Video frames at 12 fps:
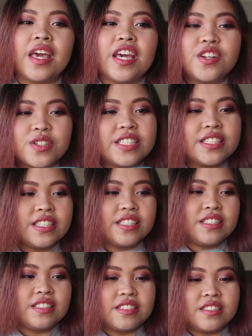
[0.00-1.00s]

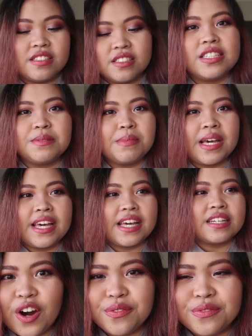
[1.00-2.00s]
increasing
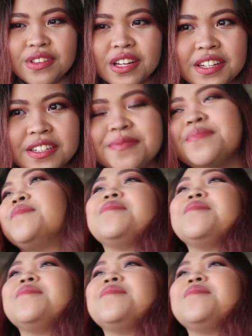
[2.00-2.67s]
demand of the